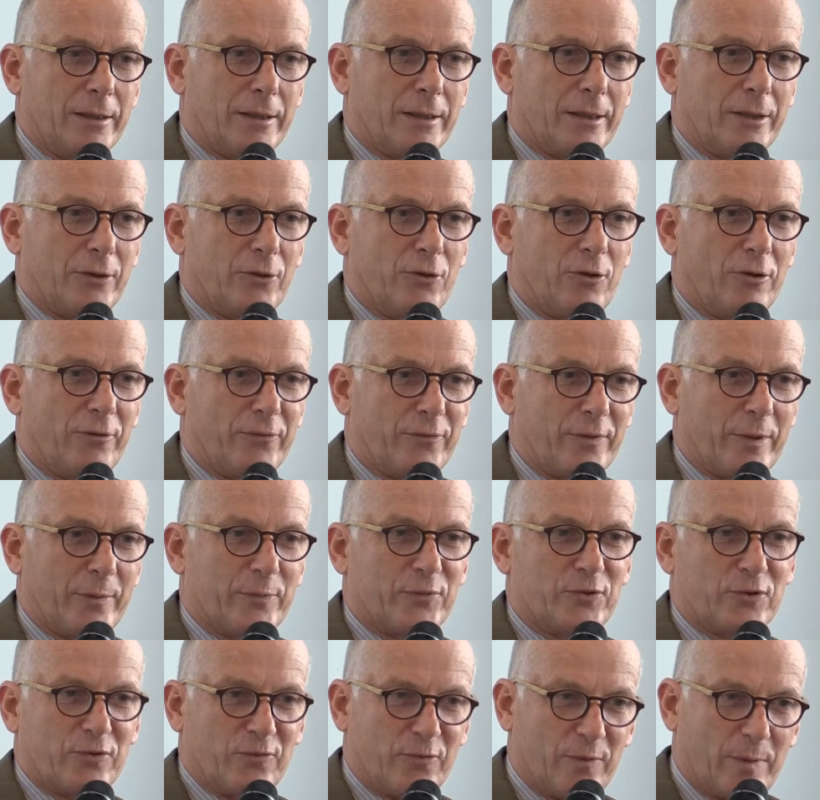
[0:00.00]
can cough
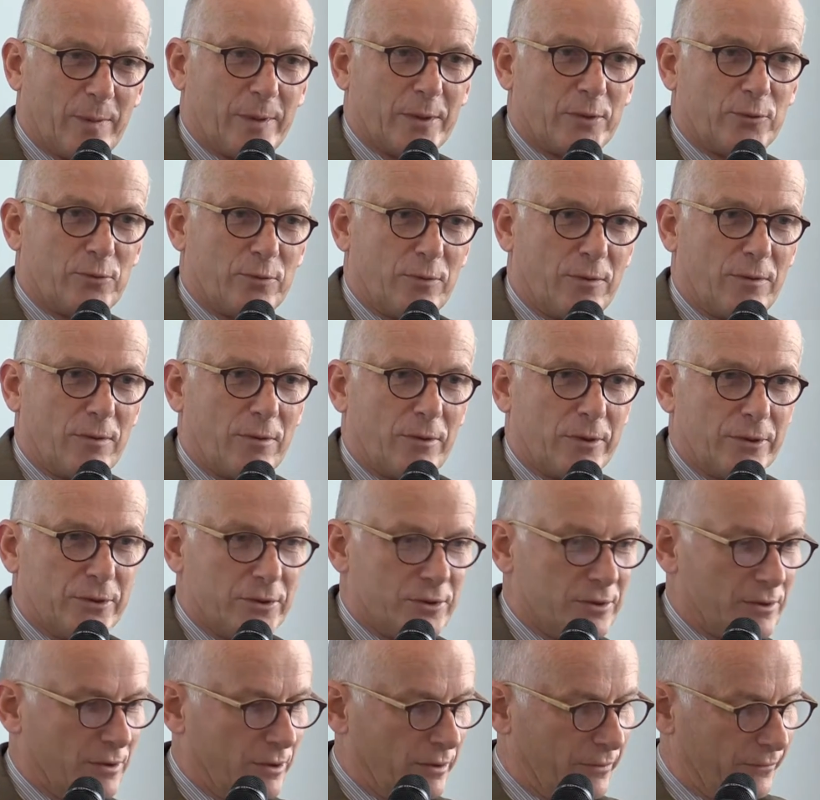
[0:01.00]
up sort of about
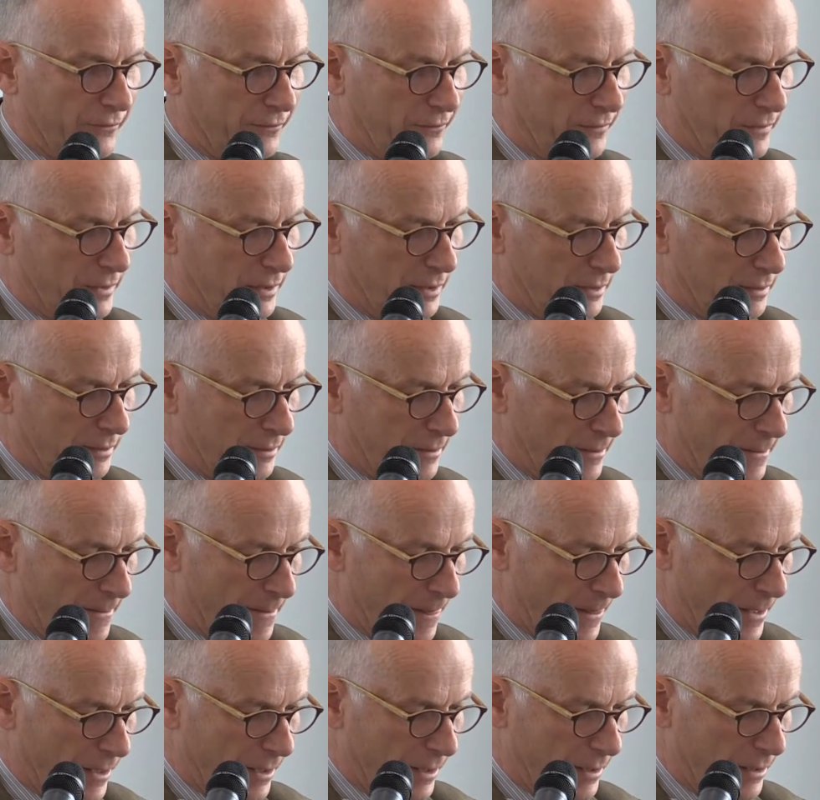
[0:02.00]
2/3 of
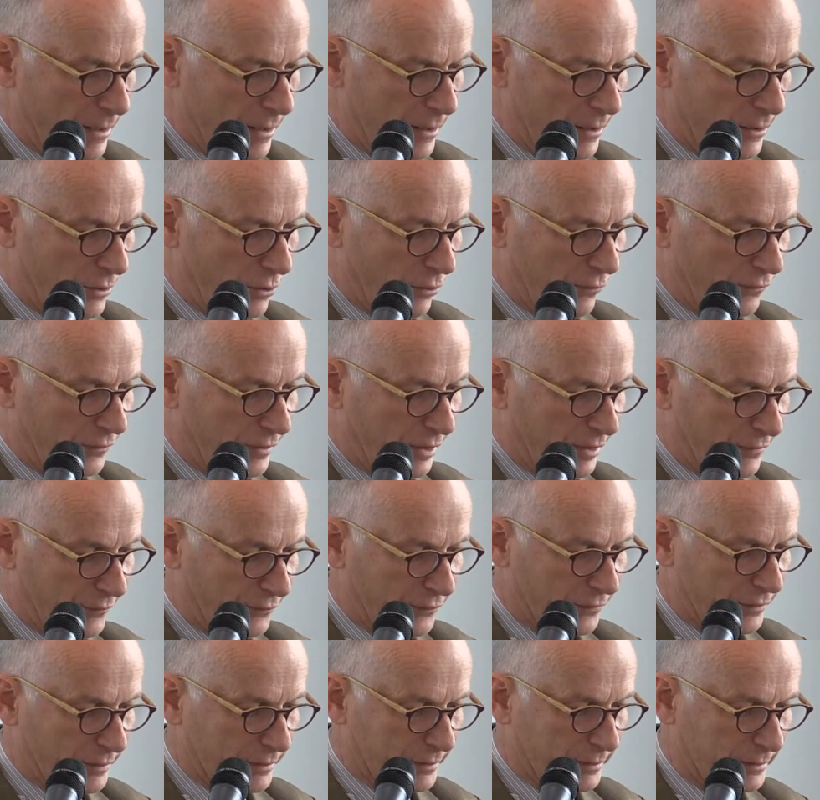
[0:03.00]
the
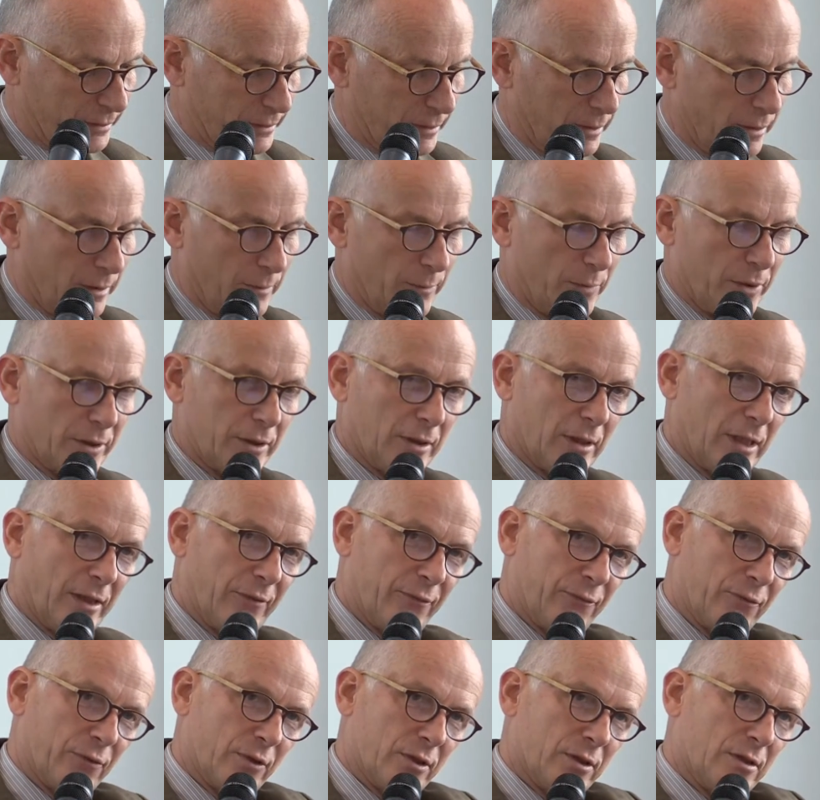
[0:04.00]
effort. But an
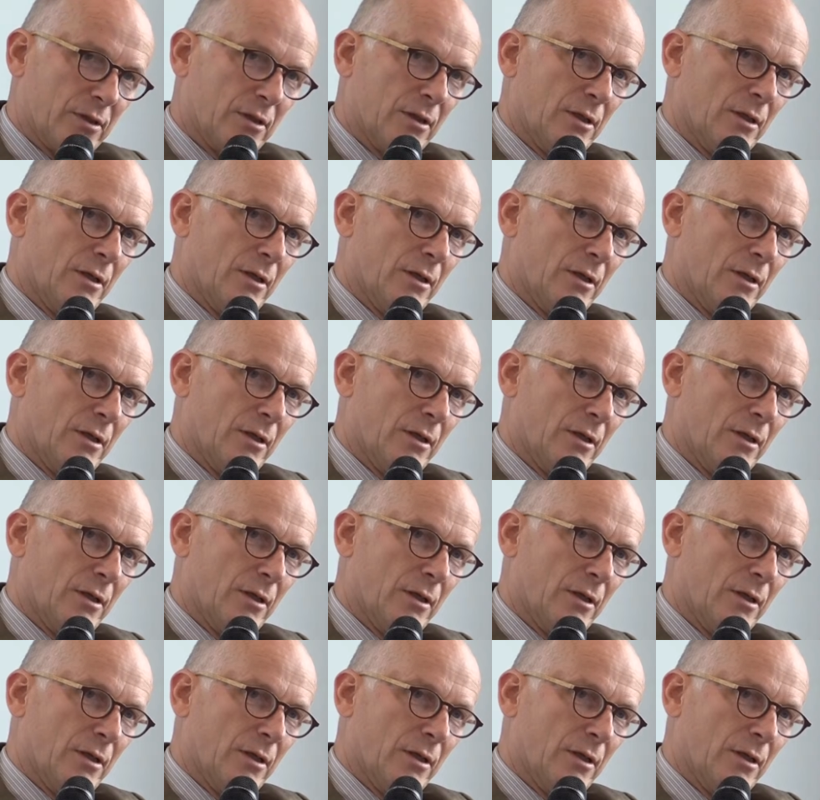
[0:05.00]
effort